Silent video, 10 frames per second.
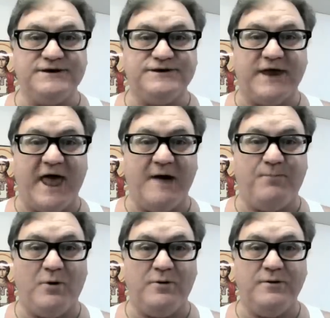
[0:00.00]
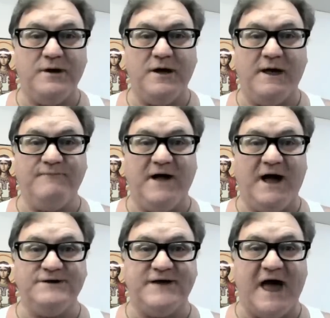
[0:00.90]
That's the apple of
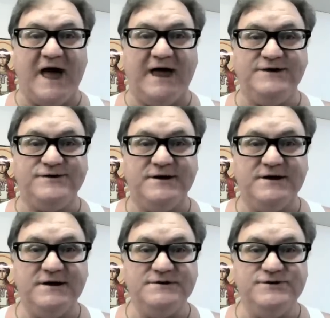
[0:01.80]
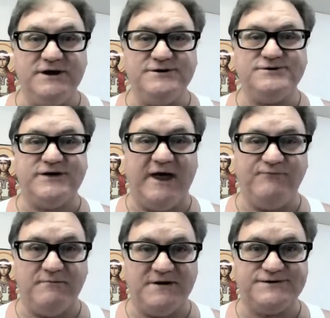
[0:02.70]
God's eyes. Jesus,
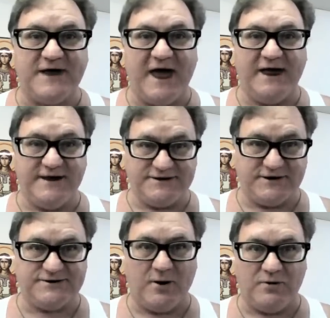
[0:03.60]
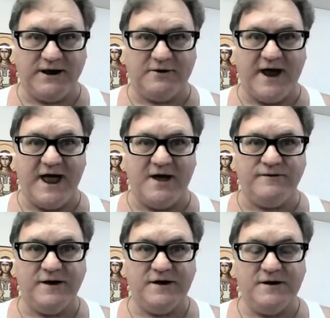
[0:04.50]
Savior, Messiah, that's his holy
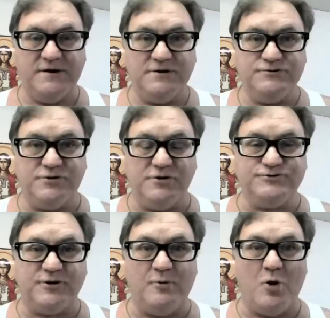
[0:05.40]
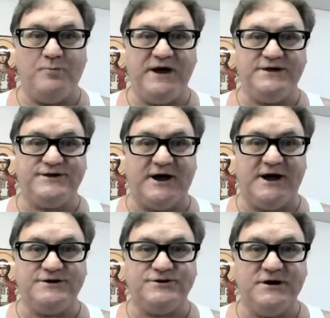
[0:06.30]
ground. Jerusalem won't be
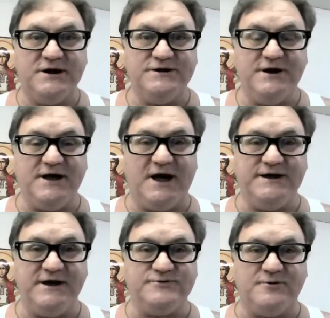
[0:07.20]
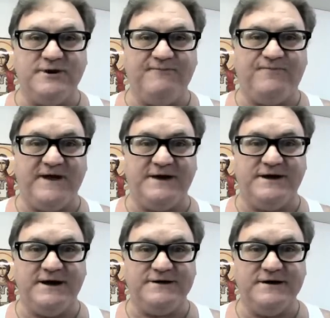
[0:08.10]
touched. The God of Israel
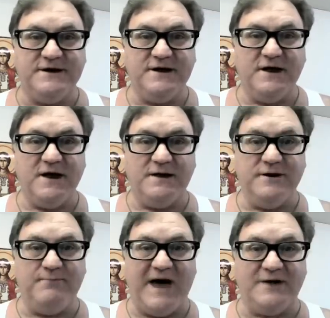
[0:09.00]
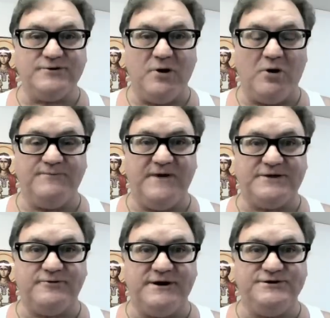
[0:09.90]
defend it. The battle of the Lord,
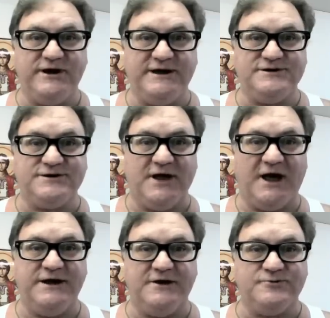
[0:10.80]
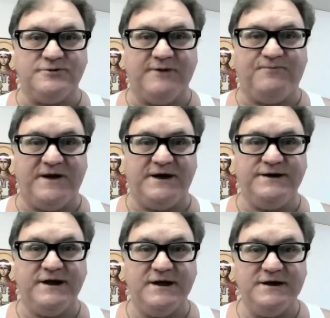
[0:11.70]
victory in Jesus. God of Israel
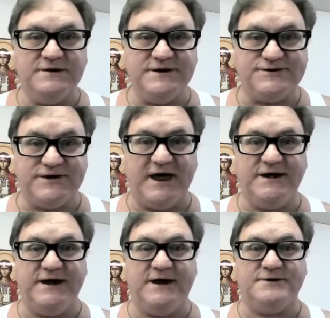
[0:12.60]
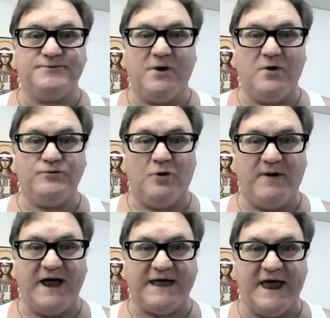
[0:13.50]
defend the state of Israel.
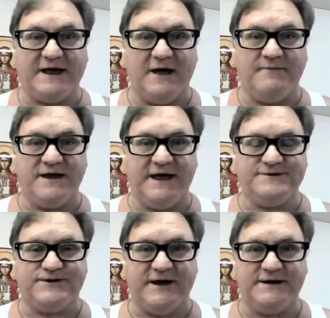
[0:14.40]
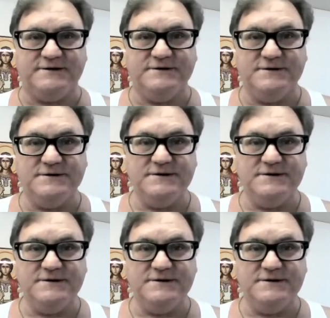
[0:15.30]
Nobody can come against it.